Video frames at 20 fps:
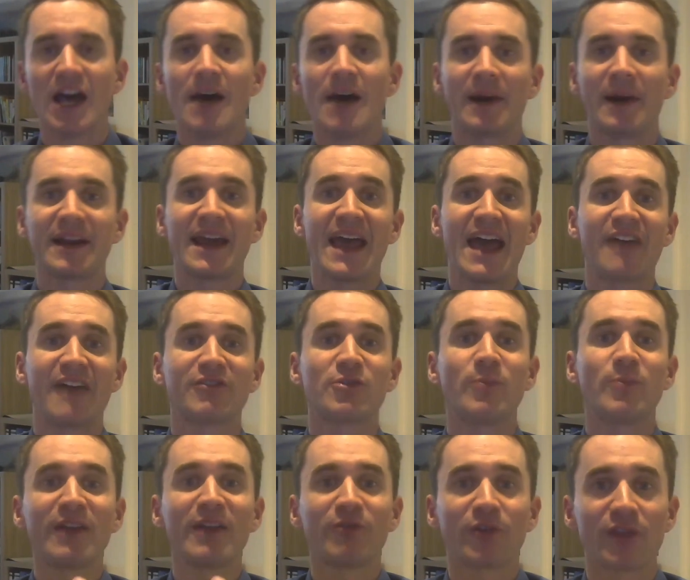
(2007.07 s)
But I have to
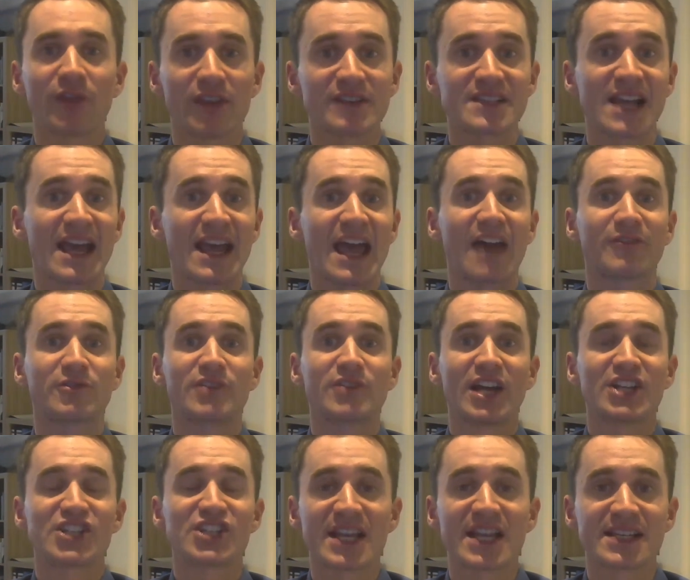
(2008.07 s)
wait for this. I have to
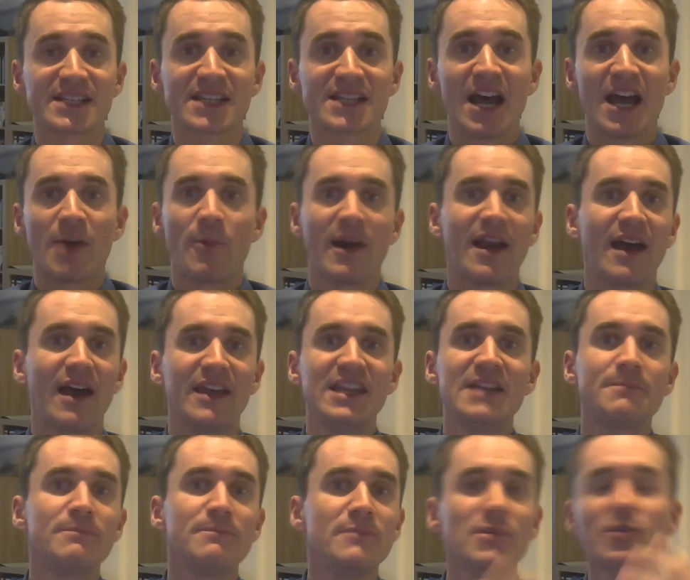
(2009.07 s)
digest. When I
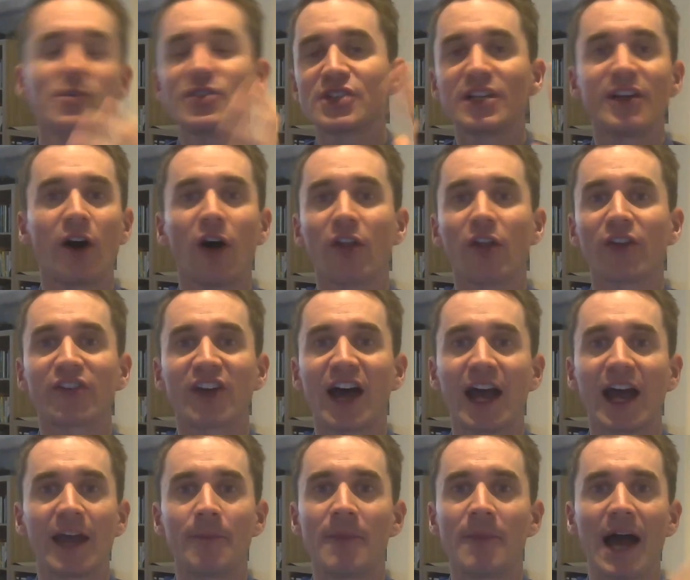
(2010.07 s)
eat muesli all the
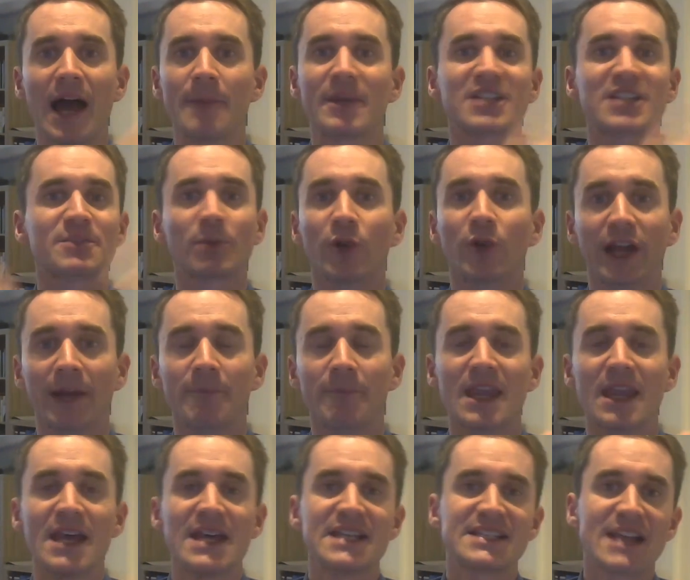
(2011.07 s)
time, I'm exploding.
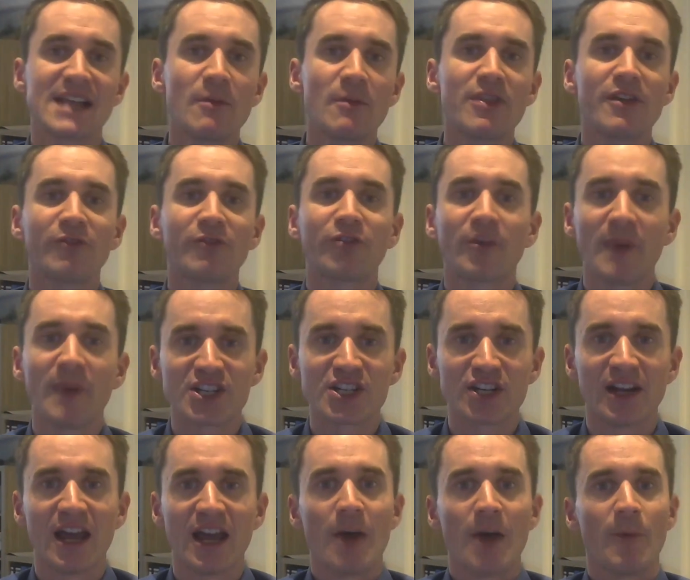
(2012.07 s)
Same with
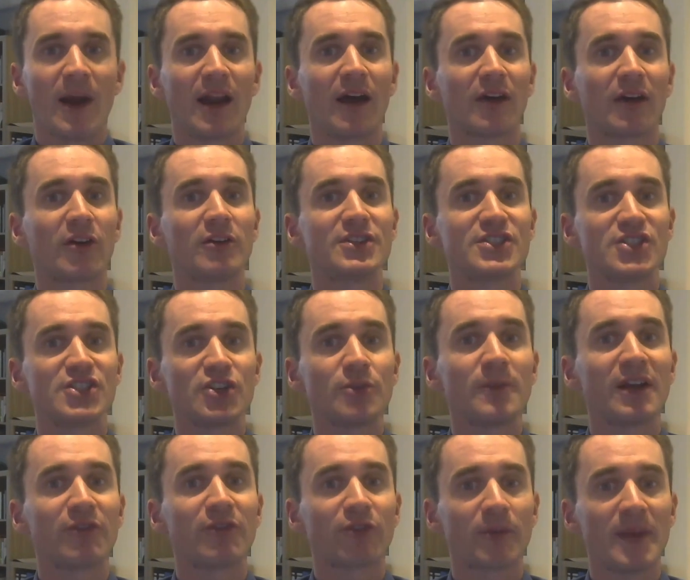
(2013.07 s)
information. When I
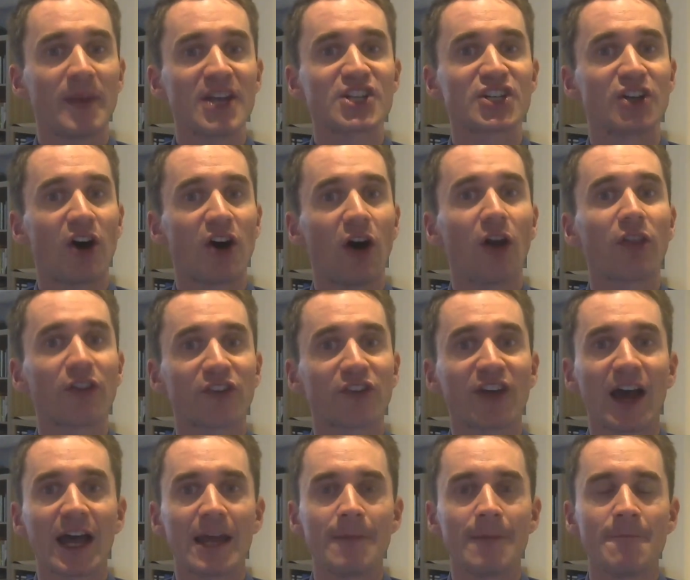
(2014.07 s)
consume information all the
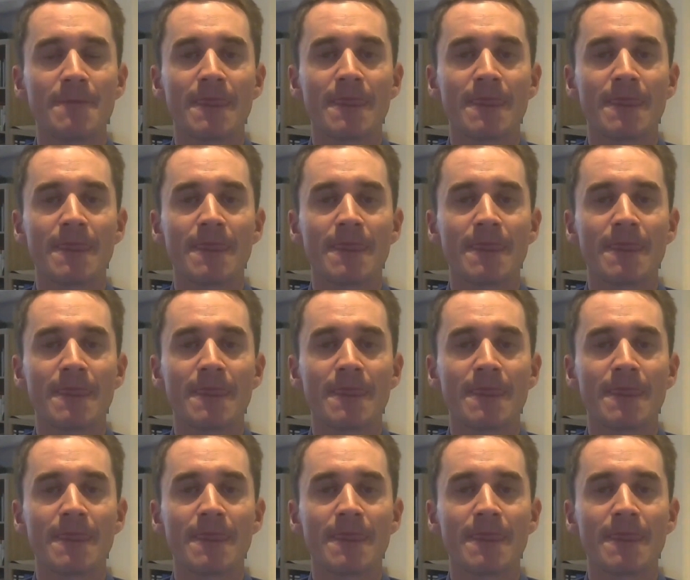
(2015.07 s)
time,